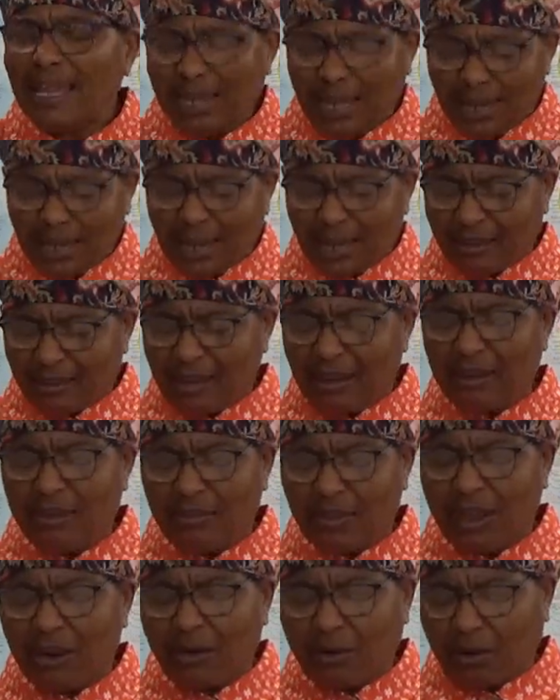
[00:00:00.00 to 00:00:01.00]
Can I tell you,
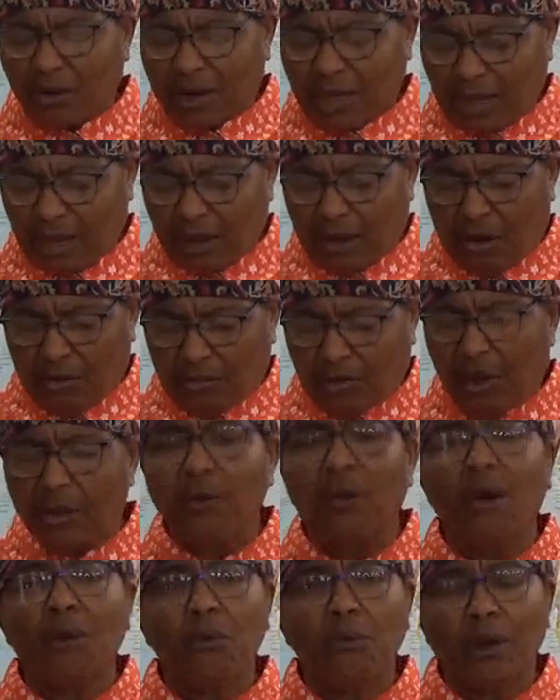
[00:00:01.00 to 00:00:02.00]
there are,
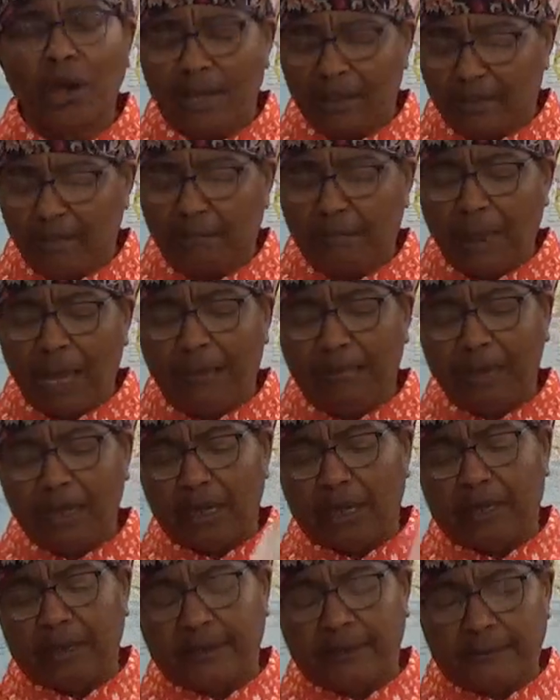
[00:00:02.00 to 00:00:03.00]
there are ways of
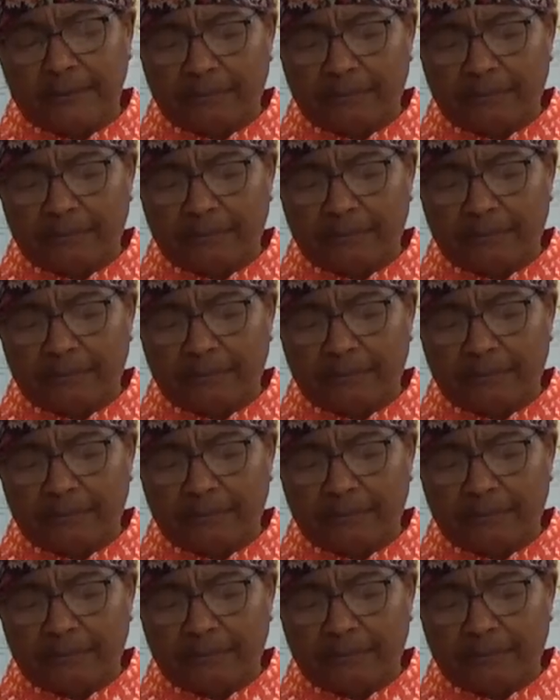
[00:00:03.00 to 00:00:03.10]
Babylon.